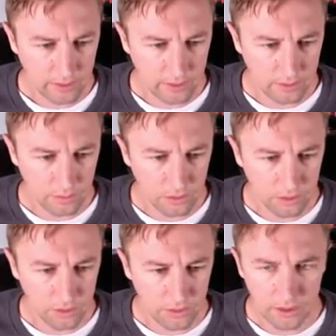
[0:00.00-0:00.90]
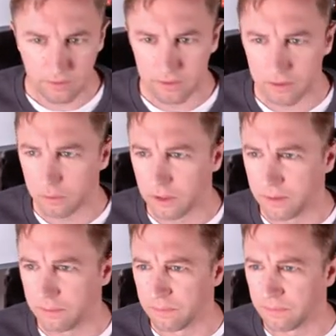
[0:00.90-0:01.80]
one oh eight
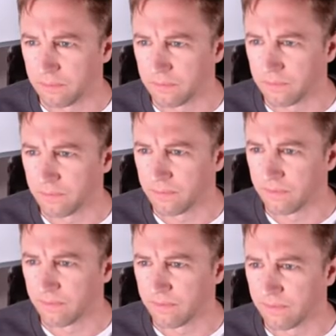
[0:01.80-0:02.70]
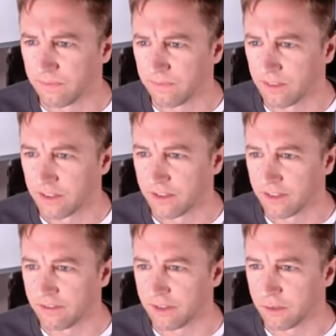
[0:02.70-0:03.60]
fifty-one. It
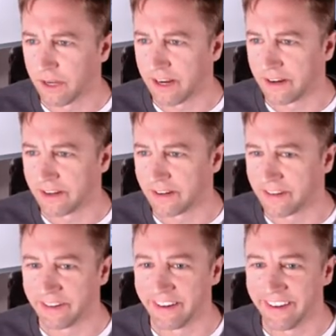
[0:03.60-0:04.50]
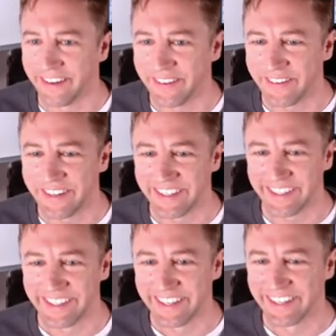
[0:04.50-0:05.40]
filled way down here.
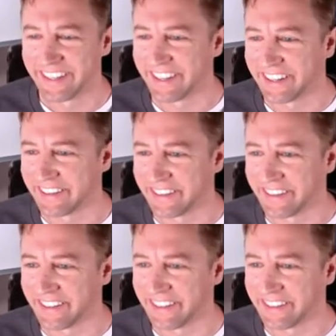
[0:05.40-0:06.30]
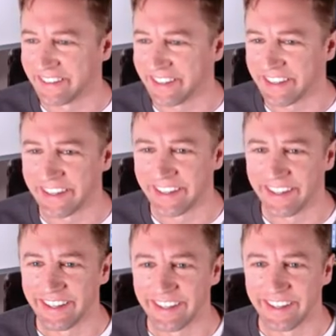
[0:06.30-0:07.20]
That's funny.
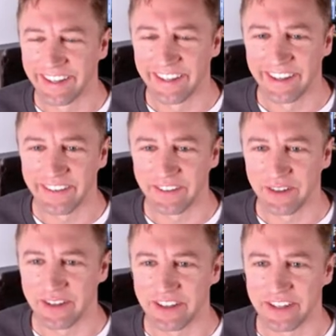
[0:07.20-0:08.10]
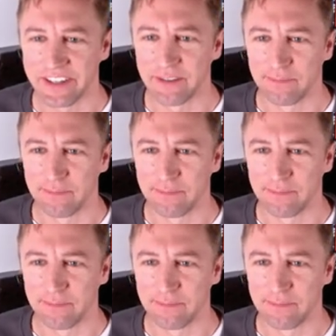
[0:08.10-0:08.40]
Of course it did.